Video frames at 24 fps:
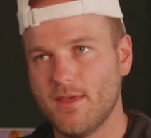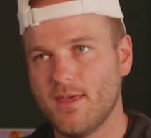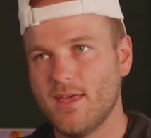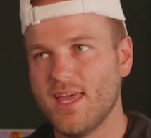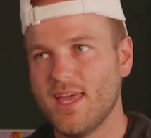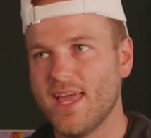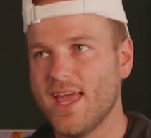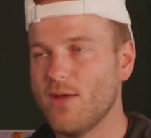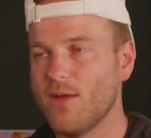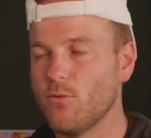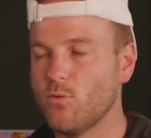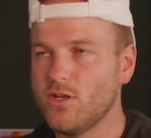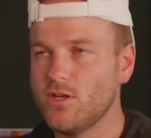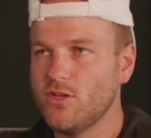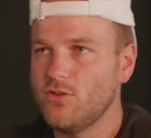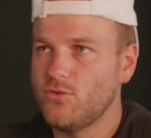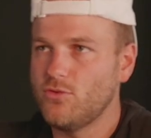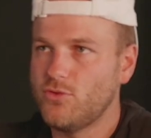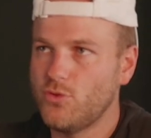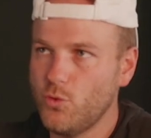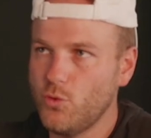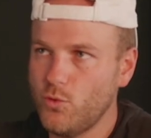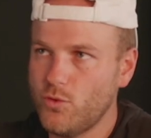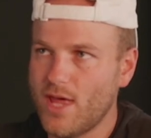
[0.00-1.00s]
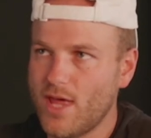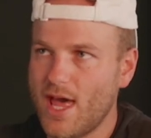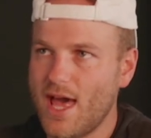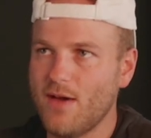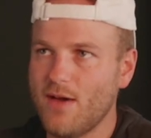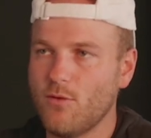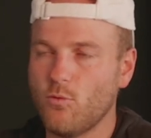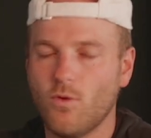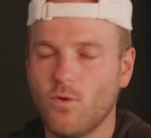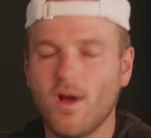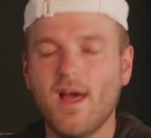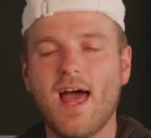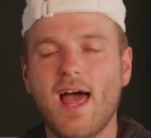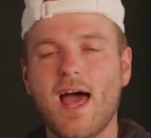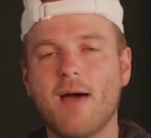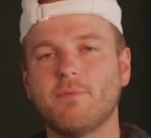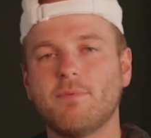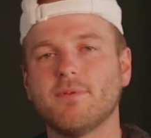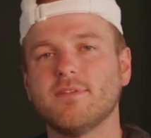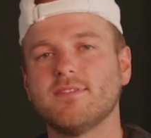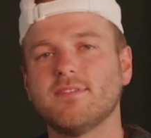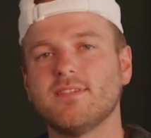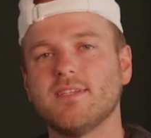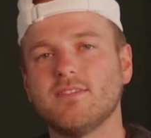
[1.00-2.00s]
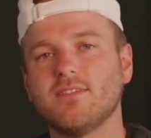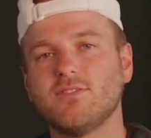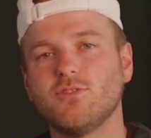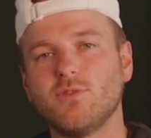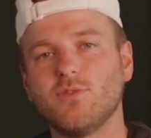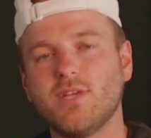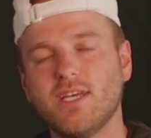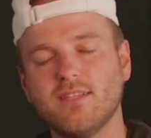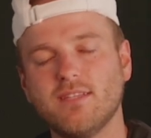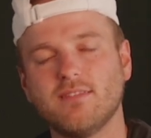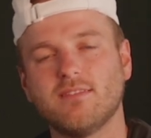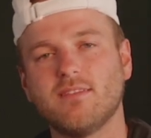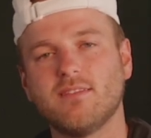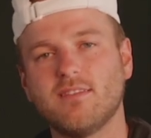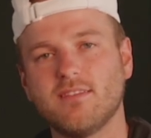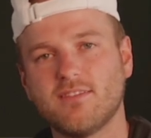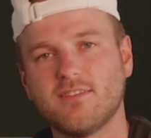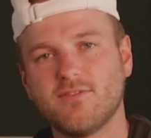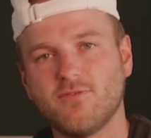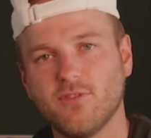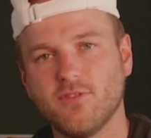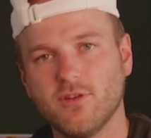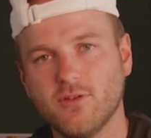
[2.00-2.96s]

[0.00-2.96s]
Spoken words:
And when you do that, what happens is you get into this flow